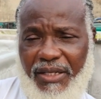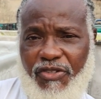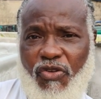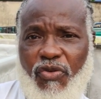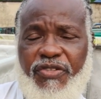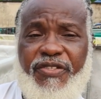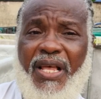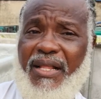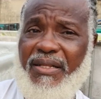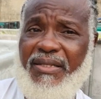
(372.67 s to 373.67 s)
So
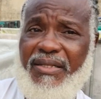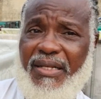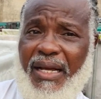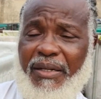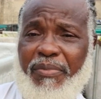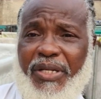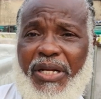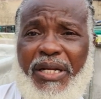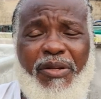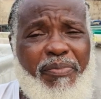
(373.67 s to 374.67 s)
sales can be a
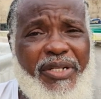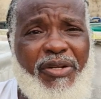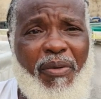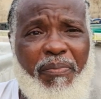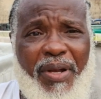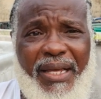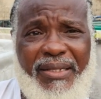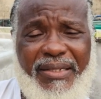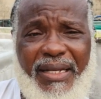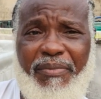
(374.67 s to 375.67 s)
little bit
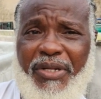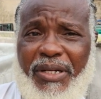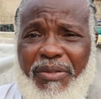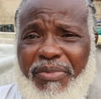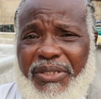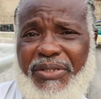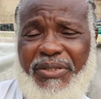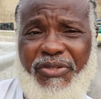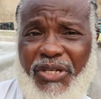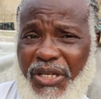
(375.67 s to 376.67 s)
complex, can be a little bit
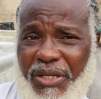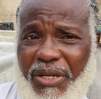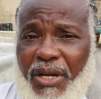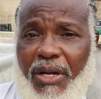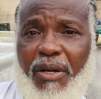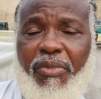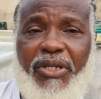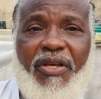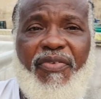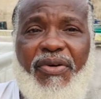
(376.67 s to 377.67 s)
tricky,
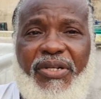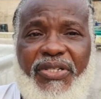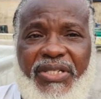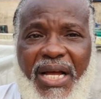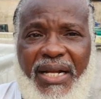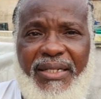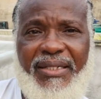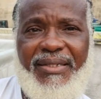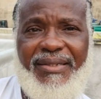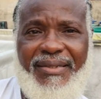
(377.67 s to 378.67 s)
but if you understand
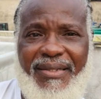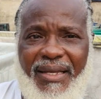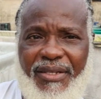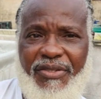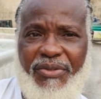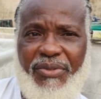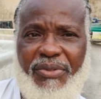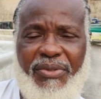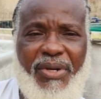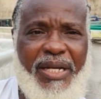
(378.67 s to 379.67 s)
these things,
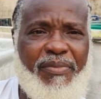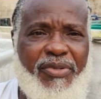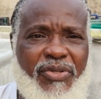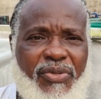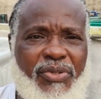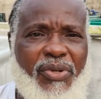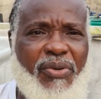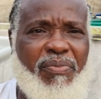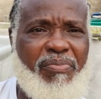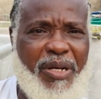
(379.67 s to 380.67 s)
you are able
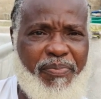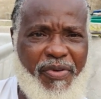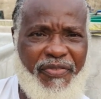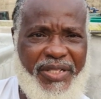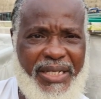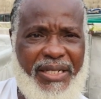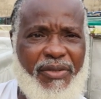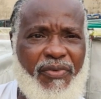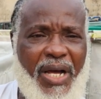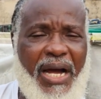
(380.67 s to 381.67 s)
to make profit at the end
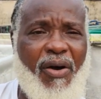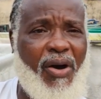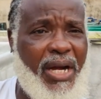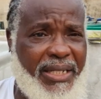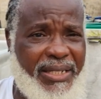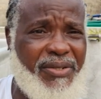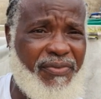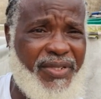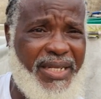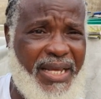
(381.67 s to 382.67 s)
of
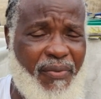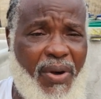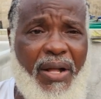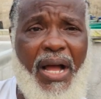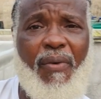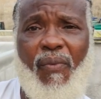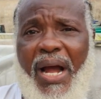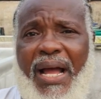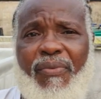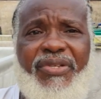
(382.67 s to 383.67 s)
the day.
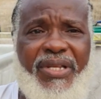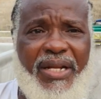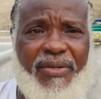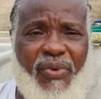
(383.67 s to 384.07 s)
Why are we selling?